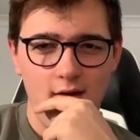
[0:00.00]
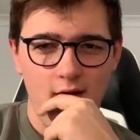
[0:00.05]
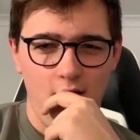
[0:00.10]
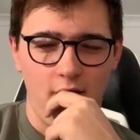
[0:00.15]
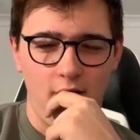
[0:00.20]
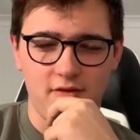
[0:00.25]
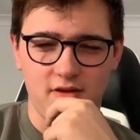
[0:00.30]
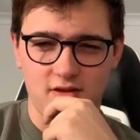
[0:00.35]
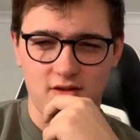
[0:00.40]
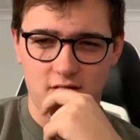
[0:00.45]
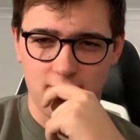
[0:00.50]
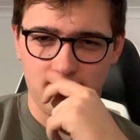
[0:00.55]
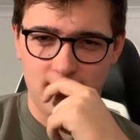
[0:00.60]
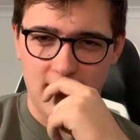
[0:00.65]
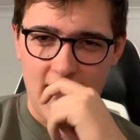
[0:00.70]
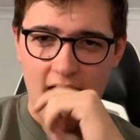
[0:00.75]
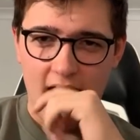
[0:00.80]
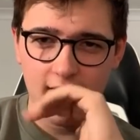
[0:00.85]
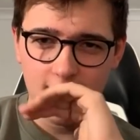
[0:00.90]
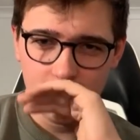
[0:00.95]
off the top of
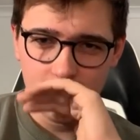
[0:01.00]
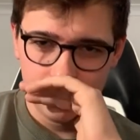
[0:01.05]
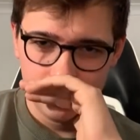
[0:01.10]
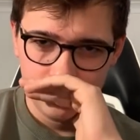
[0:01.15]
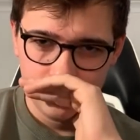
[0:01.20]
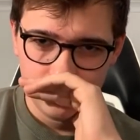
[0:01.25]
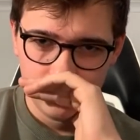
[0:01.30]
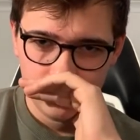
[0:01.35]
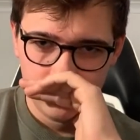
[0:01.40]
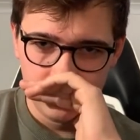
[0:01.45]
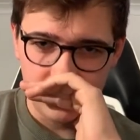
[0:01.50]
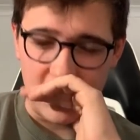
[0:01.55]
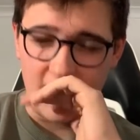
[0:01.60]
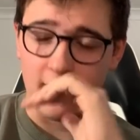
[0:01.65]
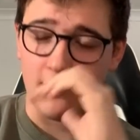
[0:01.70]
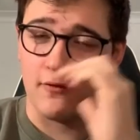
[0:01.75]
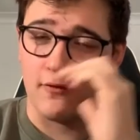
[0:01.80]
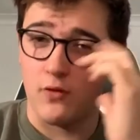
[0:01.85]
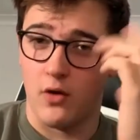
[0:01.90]
my head, and it's